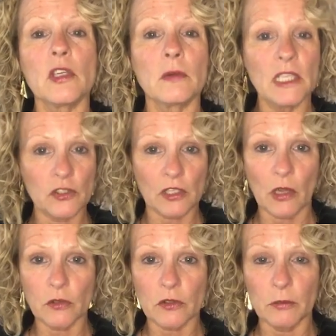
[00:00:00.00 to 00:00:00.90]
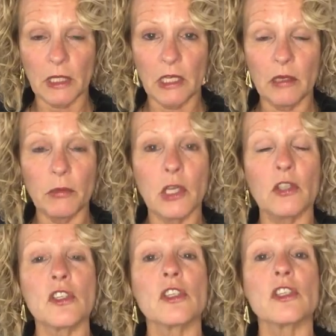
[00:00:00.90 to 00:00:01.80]
she reached out to me
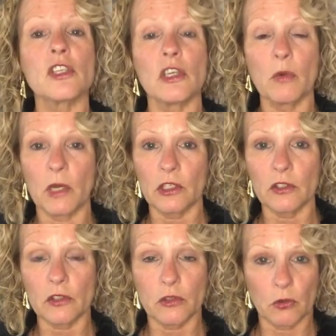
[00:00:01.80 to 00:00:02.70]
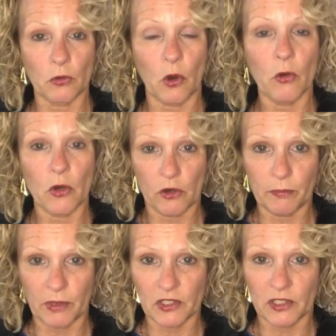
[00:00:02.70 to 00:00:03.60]
because she wanted to grow her
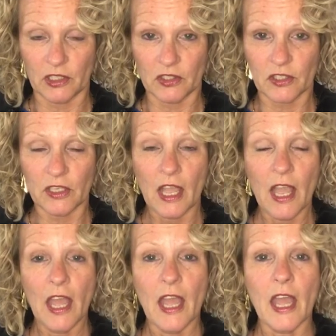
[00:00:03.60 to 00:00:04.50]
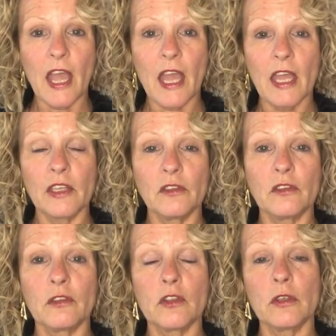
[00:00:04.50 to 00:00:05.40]
business. And
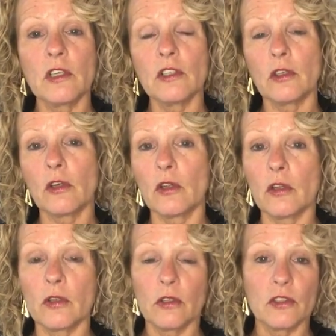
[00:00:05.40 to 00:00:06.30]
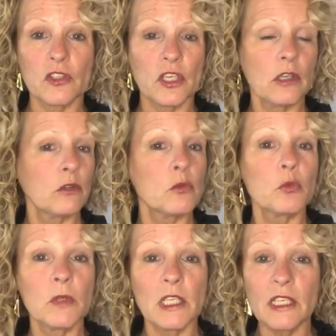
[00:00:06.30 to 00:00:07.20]
during the call, she could
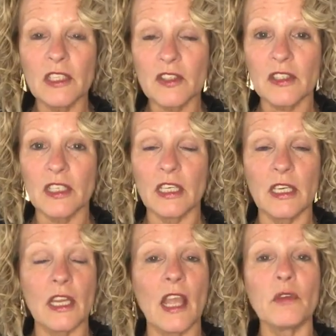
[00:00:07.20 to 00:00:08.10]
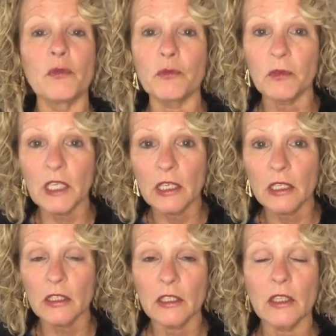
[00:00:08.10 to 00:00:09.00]
really see and
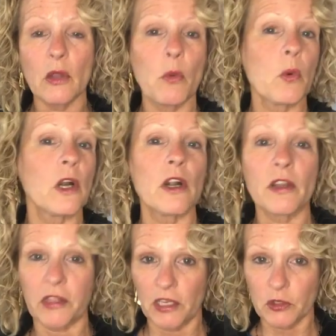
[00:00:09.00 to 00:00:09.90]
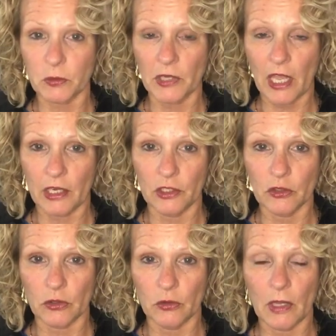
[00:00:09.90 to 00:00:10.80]
feel where things were
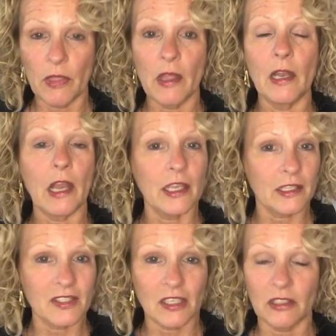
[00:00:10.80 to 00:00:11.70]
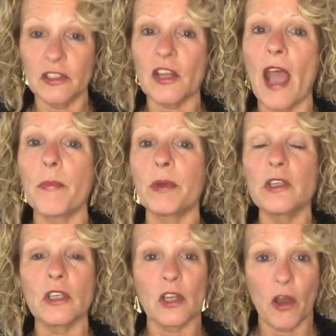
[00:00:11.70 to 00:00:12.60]
heading to. And like I said, this
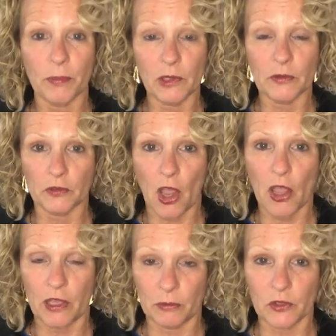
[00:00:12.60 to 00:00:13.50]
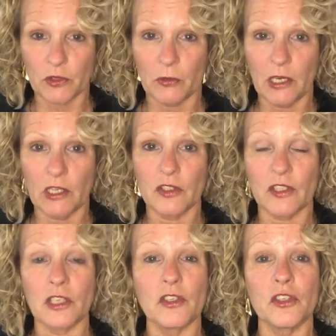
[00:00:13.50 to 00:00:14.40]
happened a couple of times. So when I
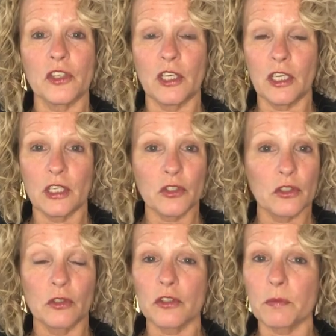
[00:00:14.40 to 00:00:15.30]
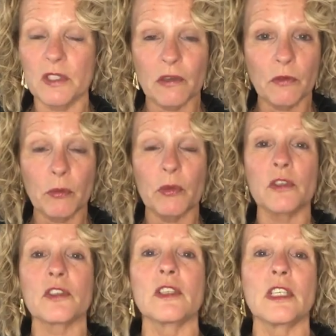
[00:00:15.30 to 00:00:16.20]
say she, it's not a specific
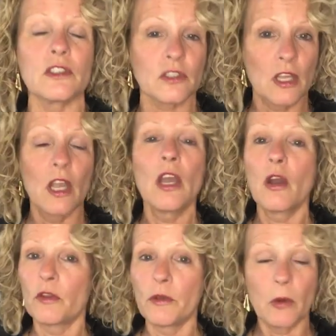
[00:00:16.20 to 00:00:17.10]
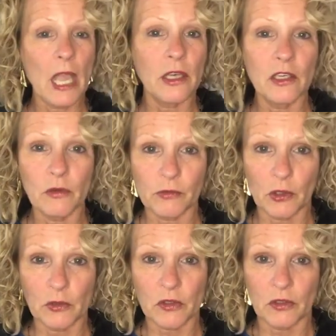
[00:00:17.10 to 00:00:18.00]
person, it's any of
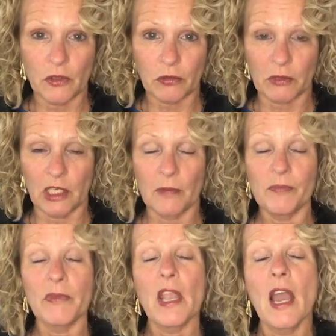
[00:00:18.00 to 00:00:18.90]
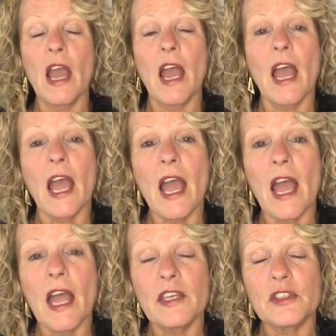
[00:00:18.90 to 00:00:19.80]
those three.
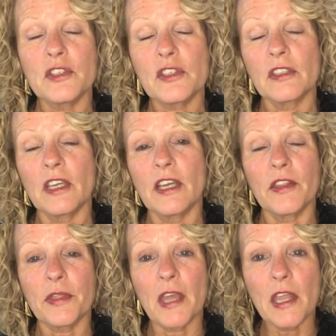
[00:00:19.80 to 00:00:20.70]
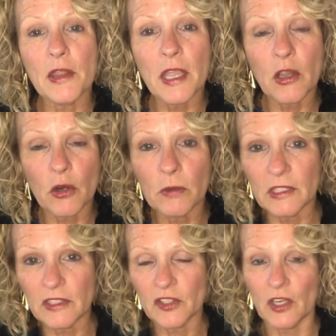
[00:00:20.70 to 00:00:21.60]
And then they go
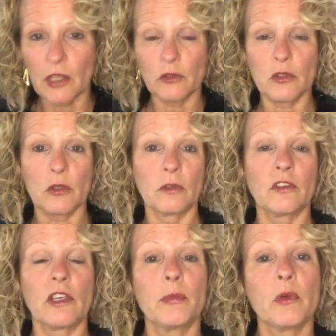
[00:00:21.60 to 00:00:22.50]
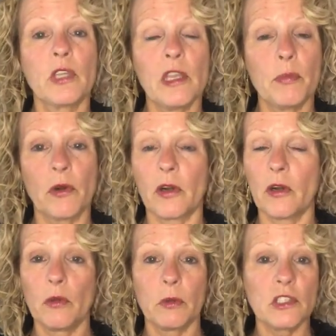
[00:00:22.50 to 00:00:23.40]
and decide to talk to a bookkeeper,
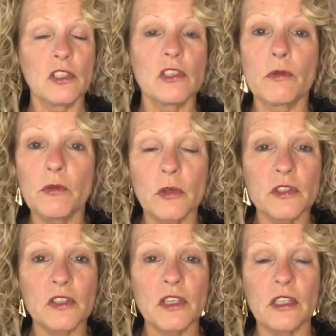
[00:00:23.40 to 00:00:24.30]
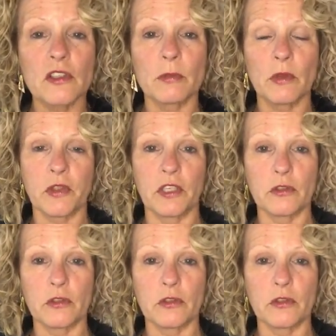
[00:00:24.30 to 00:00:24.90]
which is, of course, a sensible thing